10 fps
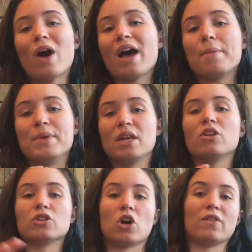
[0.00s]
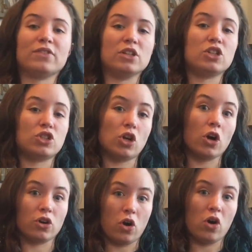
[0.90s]
why beginners often
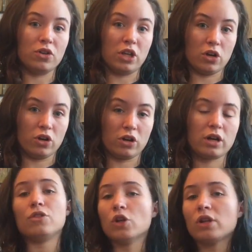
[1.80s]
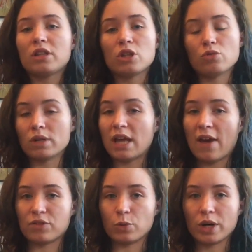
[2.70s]
start on the erg. The only thing you really
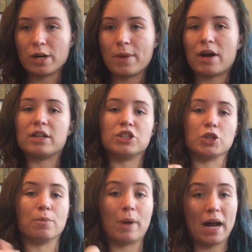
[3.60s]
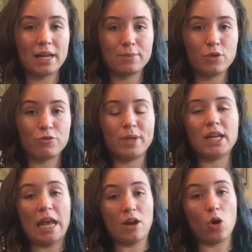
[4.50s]
have to worry about is your body
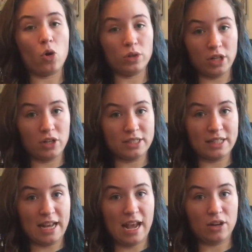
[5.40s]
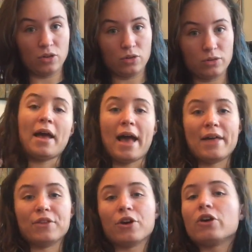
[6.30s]
movement and holding onto the handle.
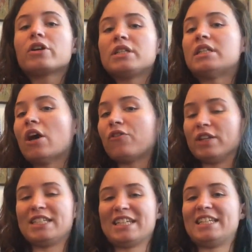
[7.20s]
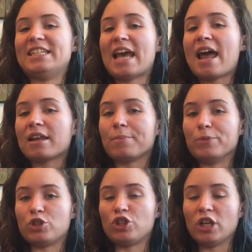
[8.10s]
And the erg itself is a static
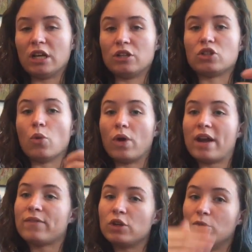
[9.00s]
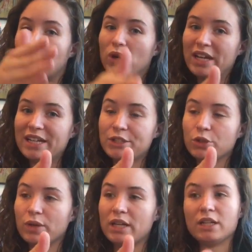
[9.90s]
machine, so whatever you put
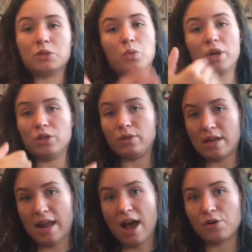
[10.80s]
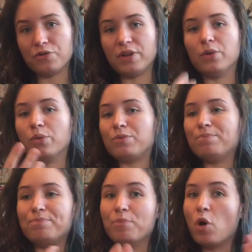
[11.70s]
into it is what you get out of it with
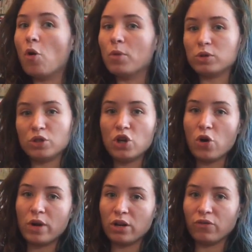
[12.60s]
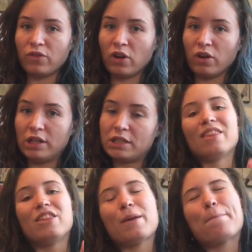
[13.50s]
almost no interference.
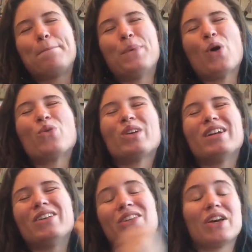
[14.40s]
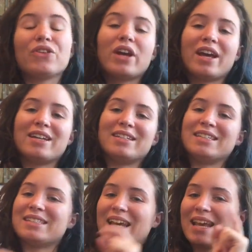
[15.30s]
The boat, on the other hand,
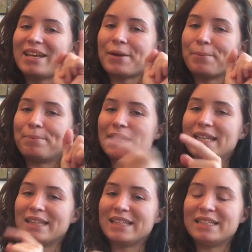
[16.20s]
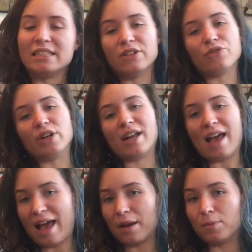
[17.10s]
is a completely different
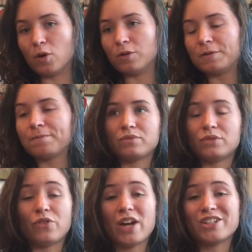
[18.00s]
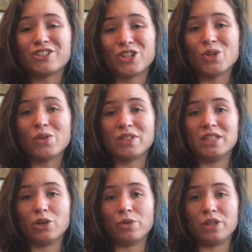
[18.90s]
animal. The factors that you have to
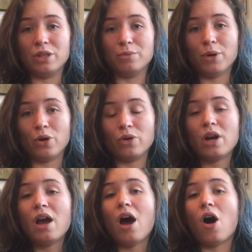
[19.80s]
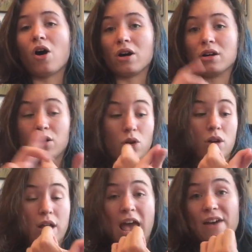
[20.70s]
deal with in the boat are
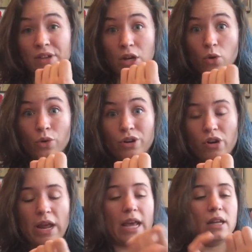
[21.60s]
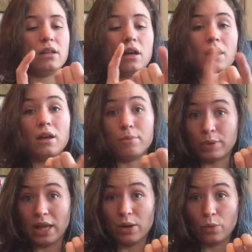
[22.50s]
having an oar in your hand,
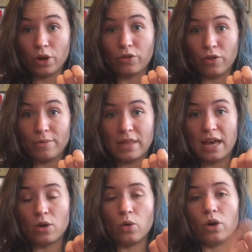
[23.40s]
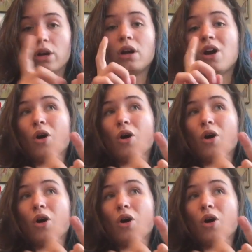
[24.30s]
blade work from that oar,